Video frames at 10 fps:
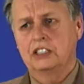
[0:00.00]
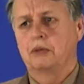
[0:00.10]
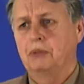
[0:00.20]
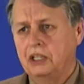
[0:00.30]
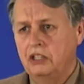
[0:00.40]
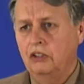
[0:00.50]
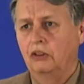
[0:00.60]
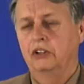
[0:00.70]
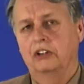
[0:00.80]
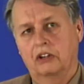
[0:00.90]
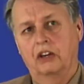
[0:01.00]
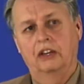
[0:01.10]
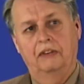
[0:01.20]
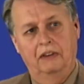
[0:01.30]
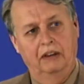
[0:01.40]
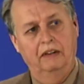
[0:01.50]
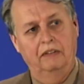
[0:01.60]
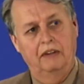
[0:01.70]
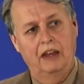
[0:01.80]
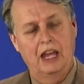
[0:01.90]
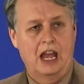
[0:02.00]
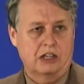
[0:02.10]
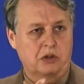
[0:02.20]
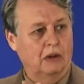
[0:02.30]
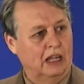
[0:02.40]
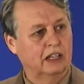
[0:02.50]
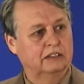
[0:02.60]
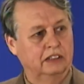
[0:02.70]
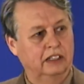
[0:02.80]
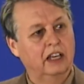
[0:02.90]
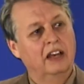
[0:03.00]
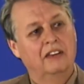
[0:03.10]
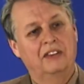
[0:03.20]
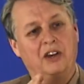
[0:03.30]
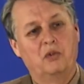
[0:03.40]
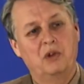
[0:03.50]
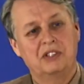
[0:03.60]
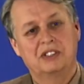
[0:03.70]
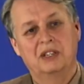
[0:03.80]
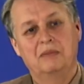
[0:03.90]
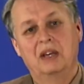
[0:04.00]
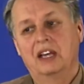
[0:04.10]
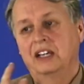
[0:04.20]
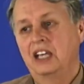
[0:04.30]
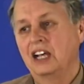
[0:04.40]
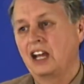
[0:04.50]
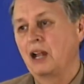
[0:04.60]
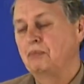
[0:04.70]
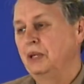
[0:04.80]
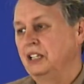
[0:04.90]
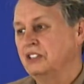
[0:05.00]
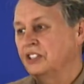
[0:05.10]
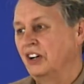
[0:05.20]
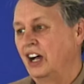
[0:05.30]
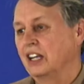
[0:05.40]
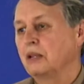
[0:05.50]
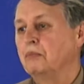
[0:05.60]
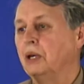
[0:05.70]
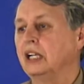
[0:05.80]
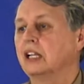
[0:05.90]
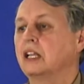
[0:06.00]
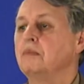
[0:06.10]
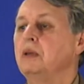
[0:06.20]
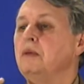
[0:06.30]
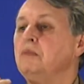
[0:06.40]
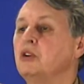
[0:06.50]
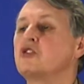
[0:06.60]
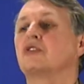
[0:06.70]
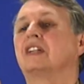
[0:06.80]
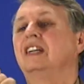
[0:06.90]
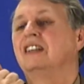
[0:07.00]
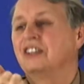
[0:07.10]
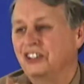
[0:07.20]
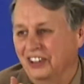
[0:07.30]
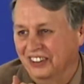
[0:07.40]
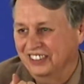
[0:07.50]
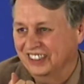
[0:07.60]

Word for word: peculiar actuality that wisdom cannot be taught, but it can be mutually learned.